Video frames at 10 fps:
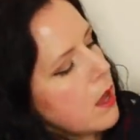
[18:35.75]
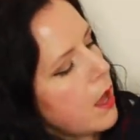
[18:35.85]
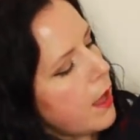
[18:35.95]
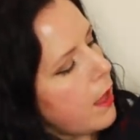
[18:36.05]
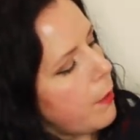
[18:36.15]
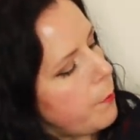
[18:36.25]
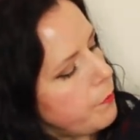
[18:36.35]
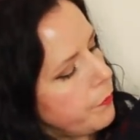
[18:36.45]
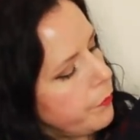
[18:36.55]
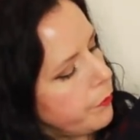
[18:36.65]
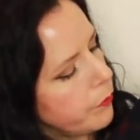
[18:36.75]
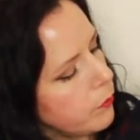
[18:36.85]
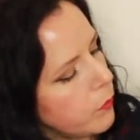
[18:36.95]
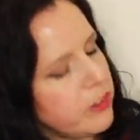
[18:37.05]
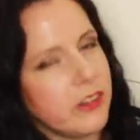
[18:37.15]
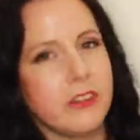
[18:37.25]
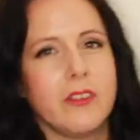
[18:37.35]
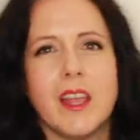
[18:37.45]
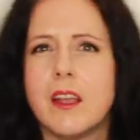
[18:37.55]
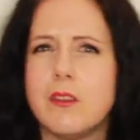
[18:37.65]
which I just
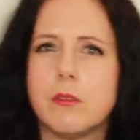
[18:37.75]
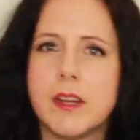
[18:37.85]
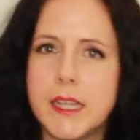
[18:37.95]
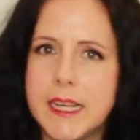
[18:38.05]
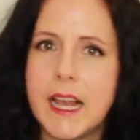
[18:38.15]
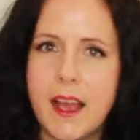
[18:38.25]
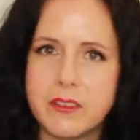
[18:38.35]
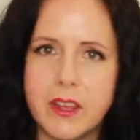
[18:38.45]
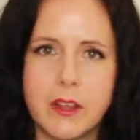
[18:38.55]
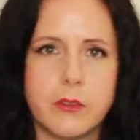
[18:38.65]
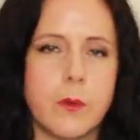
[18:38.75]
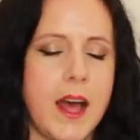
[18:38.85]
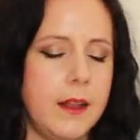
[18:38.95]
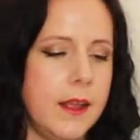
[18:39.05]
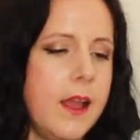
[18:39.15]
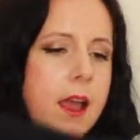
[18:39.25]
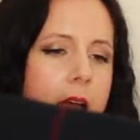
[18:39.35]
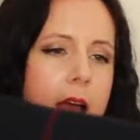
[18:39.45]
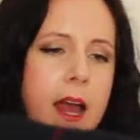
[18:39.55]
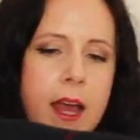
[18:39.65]
think is really classic as well,
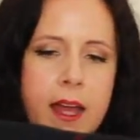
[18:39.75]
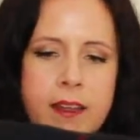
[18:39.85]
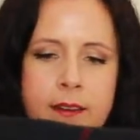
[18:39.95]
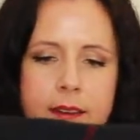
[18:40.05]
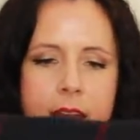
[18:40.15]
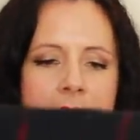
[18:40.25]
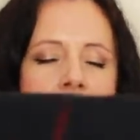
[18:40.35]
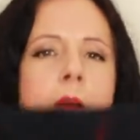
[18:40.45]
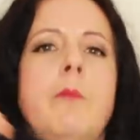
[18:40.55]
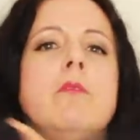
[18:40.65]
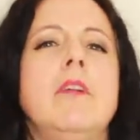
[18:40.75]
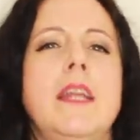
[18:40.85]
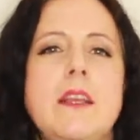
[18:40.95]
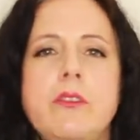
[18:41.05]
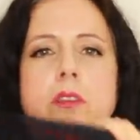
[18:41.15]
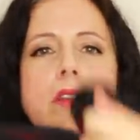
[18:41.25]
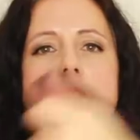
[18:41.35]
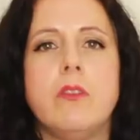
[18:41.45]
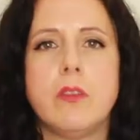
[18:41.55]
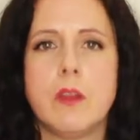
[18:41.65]
and really
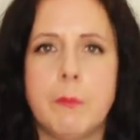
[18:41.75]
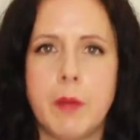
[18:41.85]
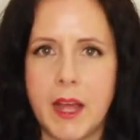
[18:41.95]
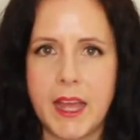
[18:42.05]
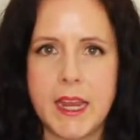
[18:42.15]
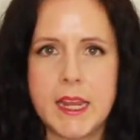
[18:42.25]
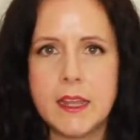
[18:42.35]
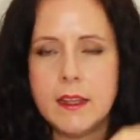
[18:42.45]
suits my